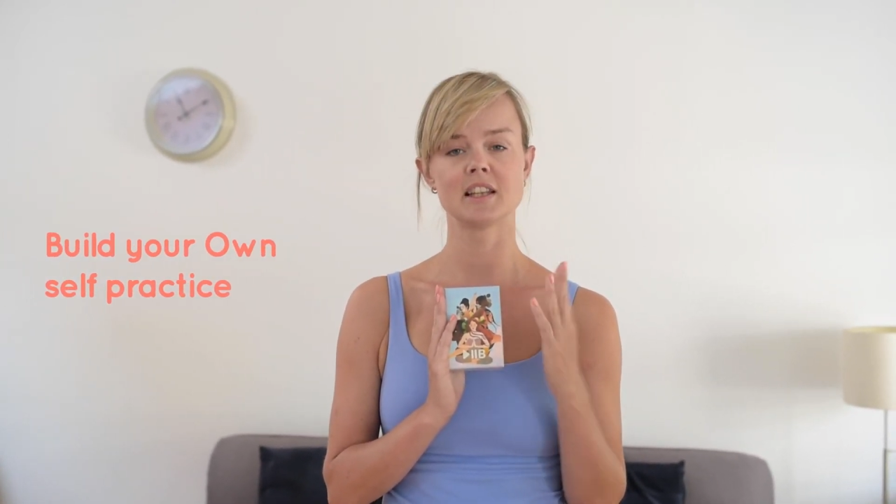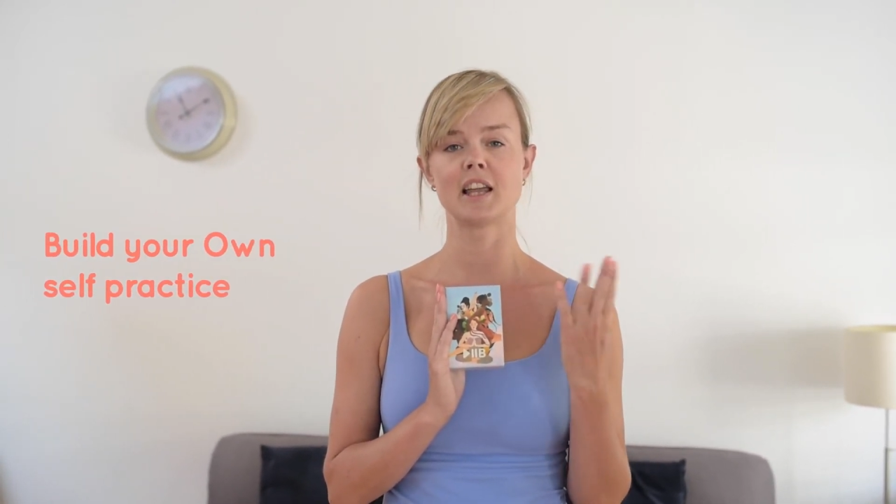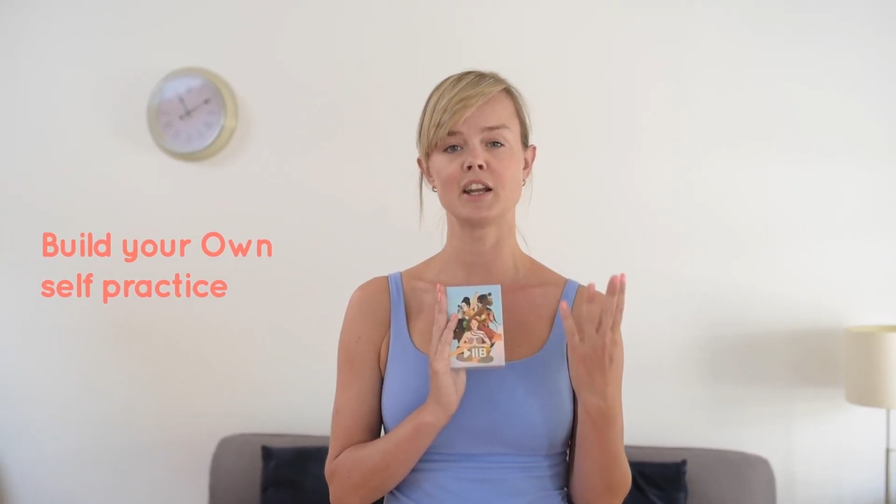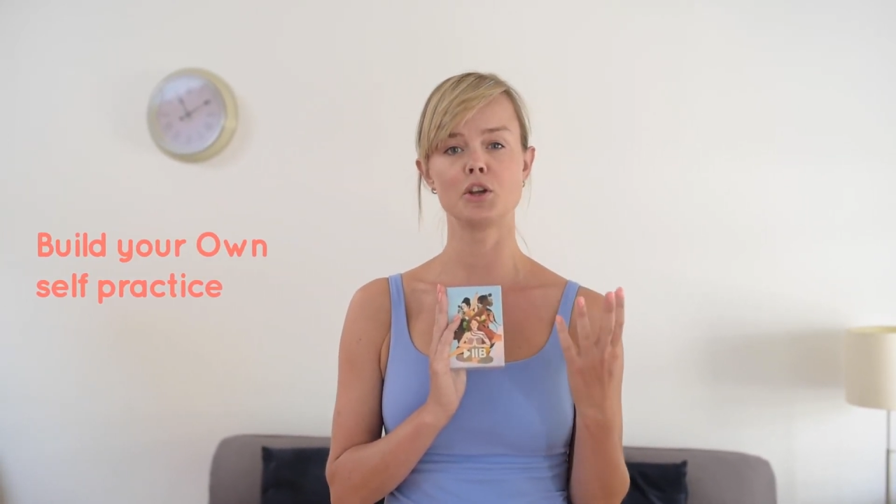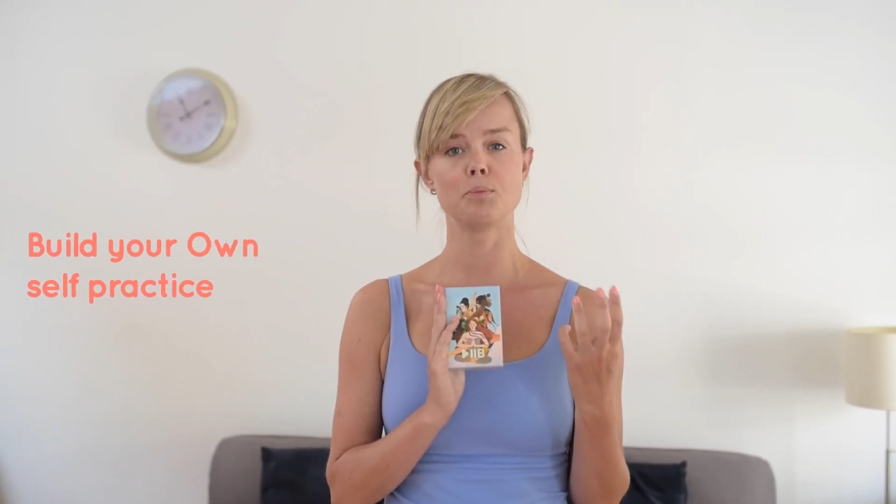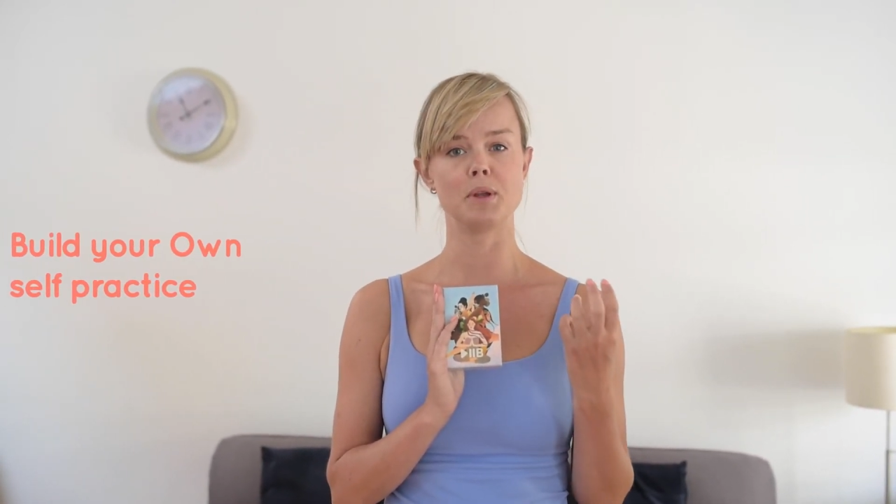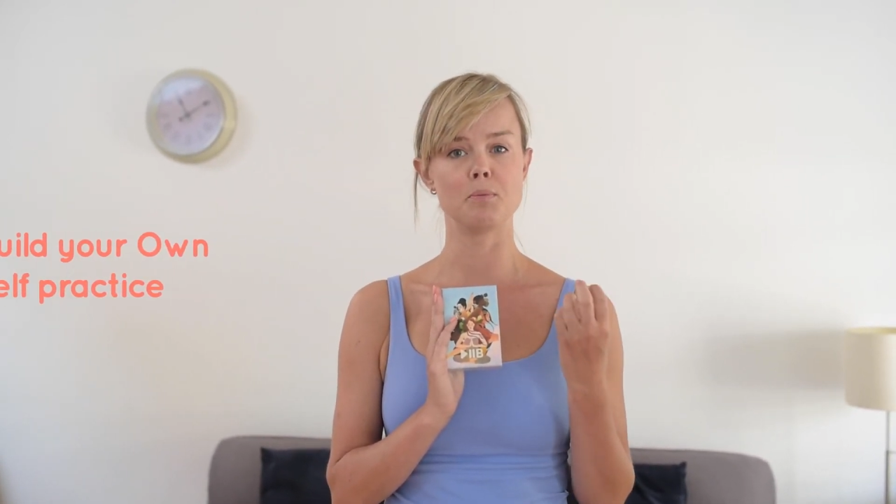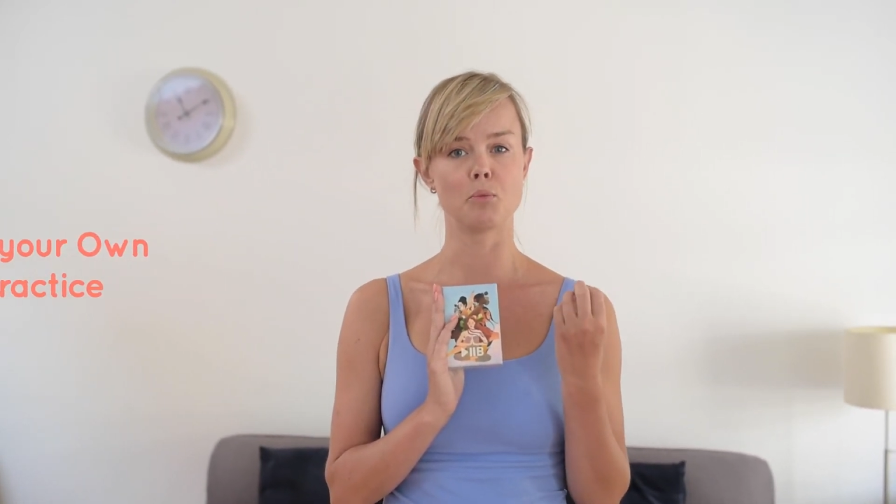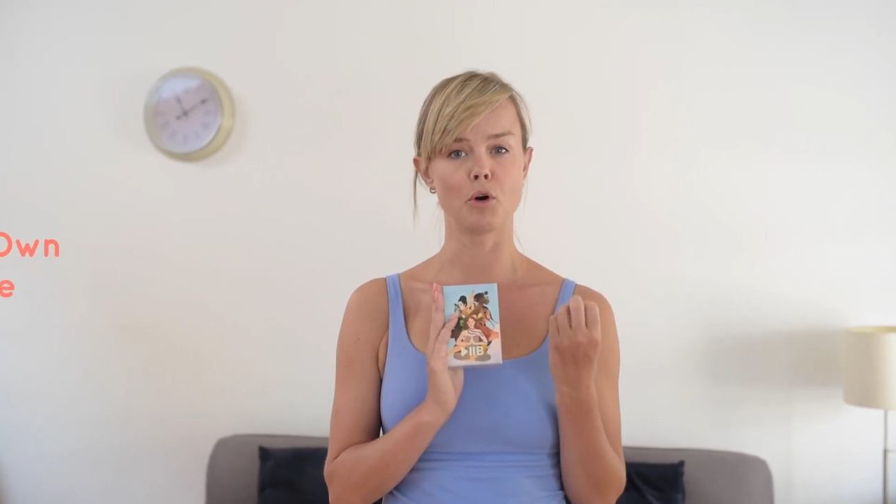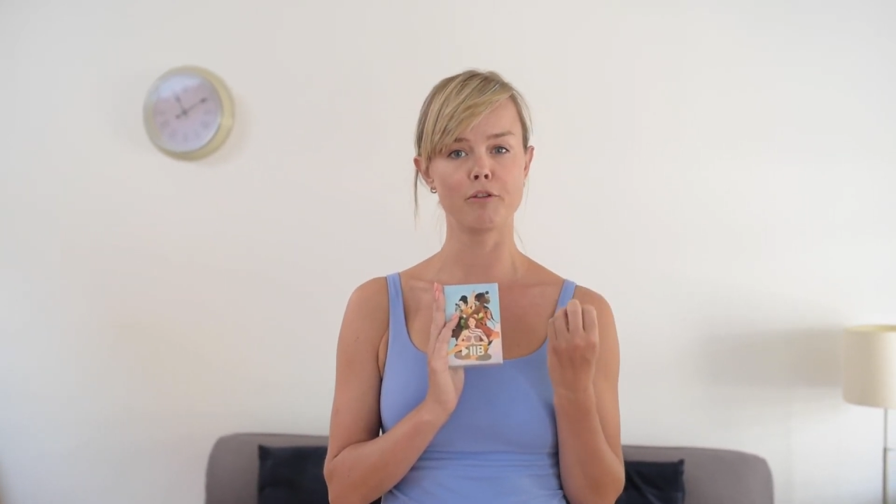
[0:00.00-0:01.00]
letting you be
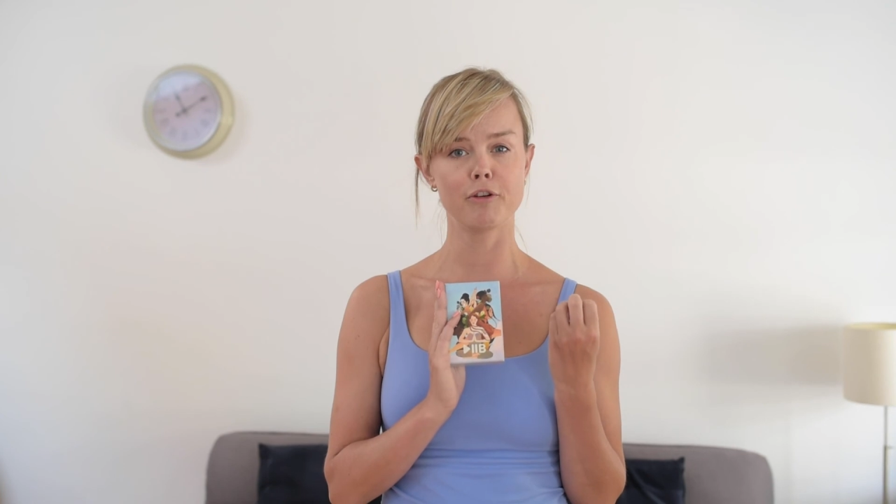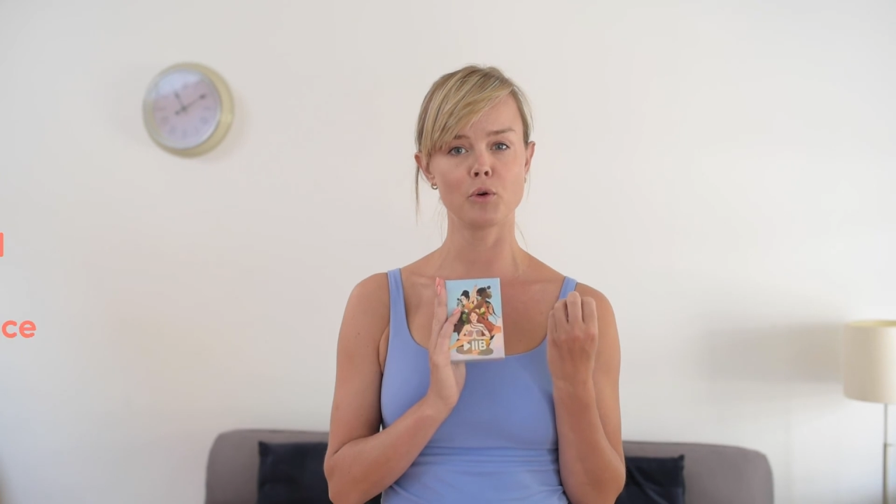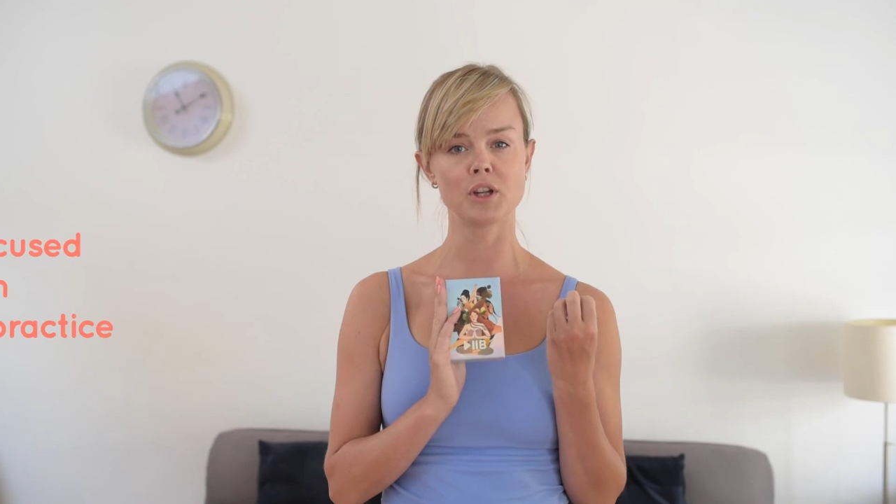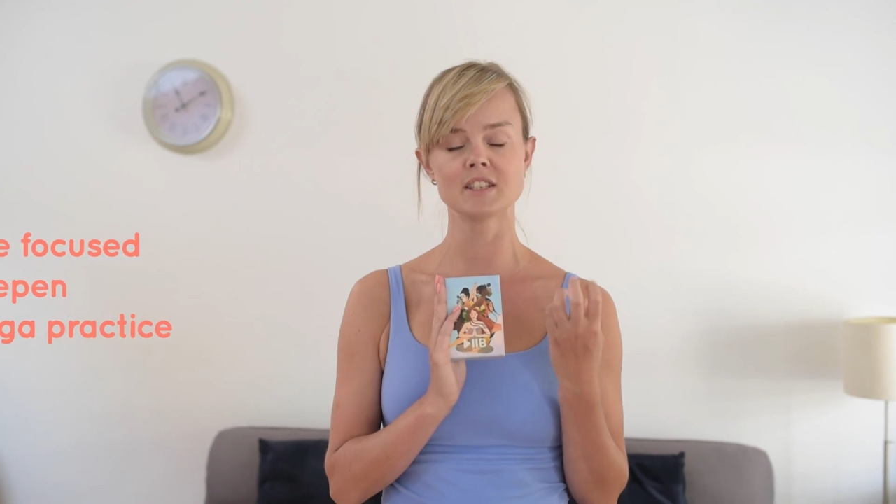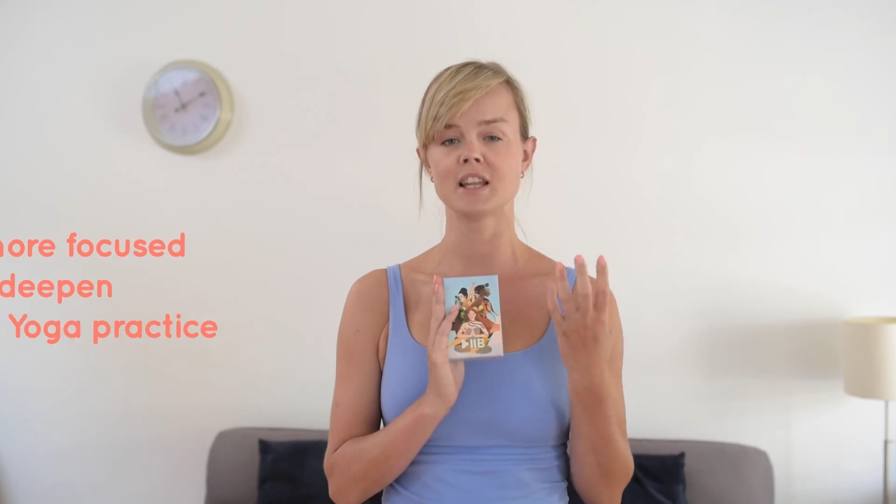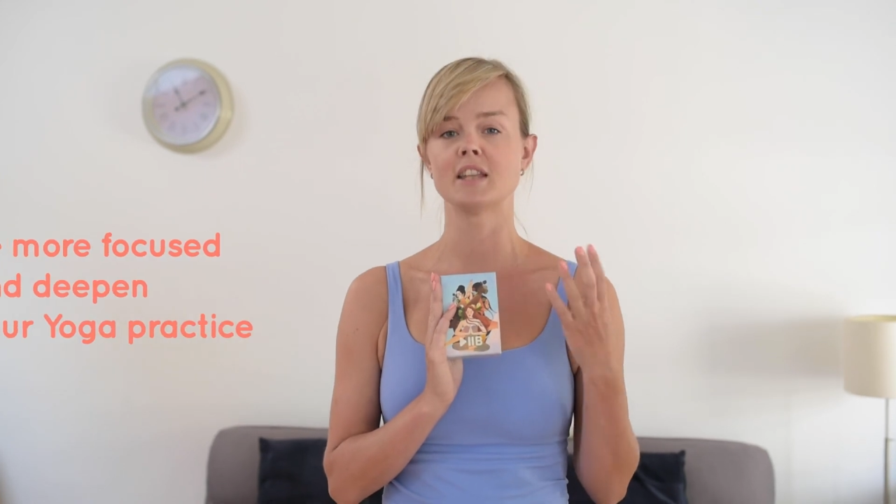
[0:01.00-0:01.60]
more focused